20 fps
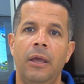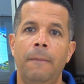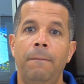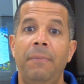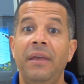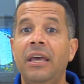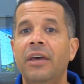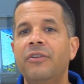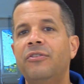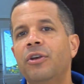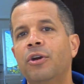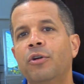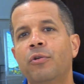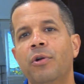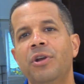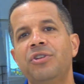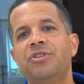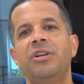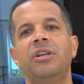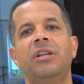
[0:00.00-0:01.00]
because the
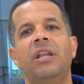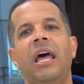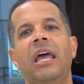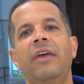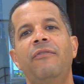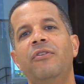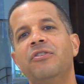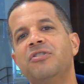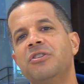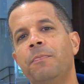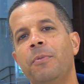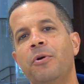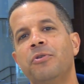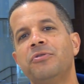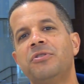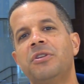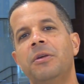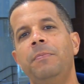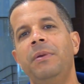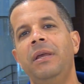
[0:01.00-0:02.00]
Christian life is
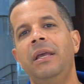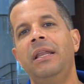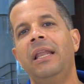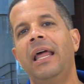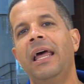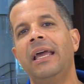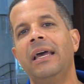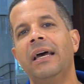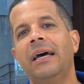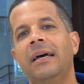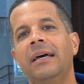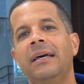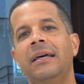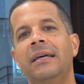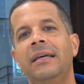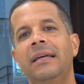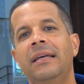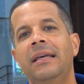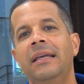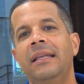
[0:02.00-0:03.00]
supposed to be like a
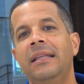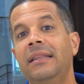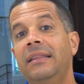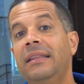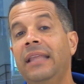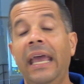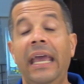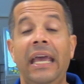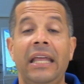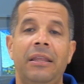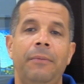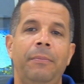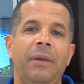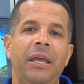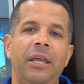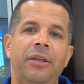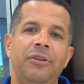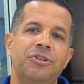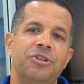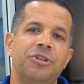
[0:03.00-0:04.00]
day at the
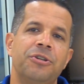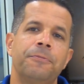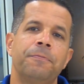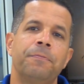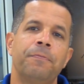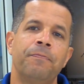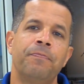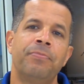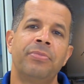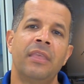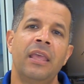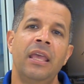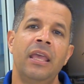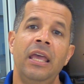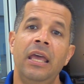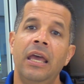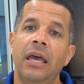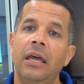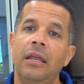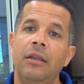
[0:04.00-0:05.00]
beach.
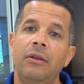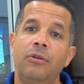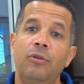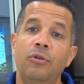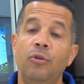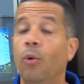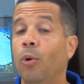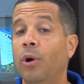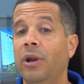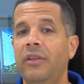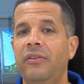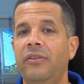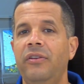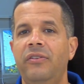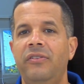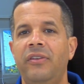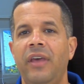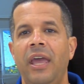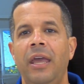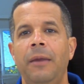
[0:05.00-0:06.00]
Nor does he
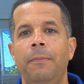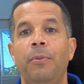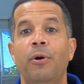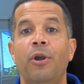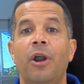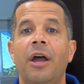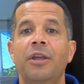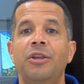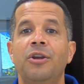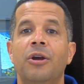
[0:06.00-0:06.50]
say, put on